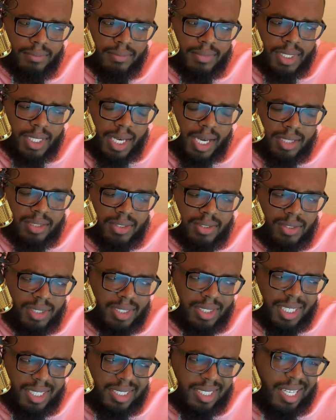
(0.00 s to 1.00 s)
Cancer, is
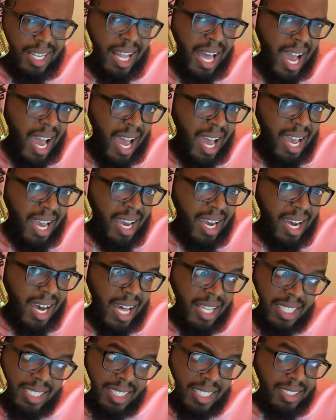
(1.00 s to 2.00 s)
that July?
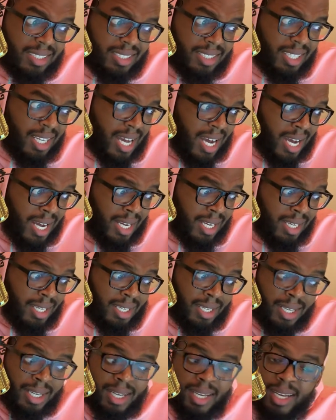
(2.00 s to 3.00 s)
I think that's July.
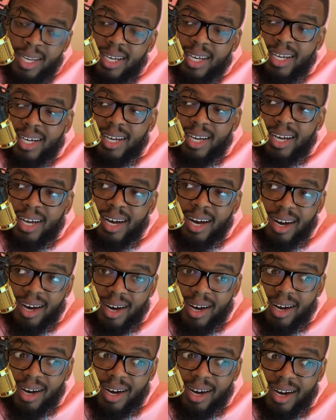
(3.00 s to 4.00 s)

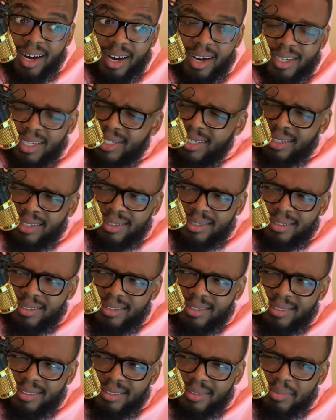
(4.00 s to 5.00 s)
Yeah,
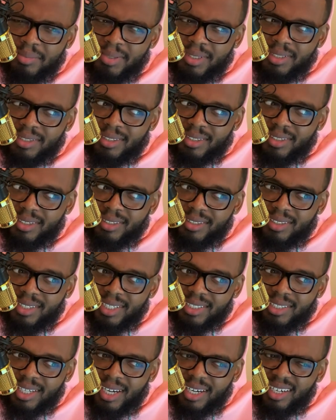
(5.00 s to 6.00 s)
pretty sure
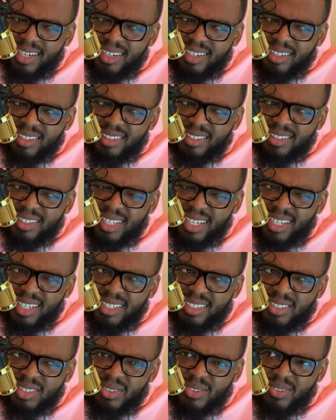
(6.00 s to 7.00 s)
that's like
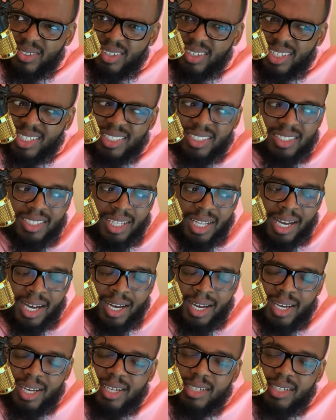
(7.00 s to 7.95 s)
late June, early July.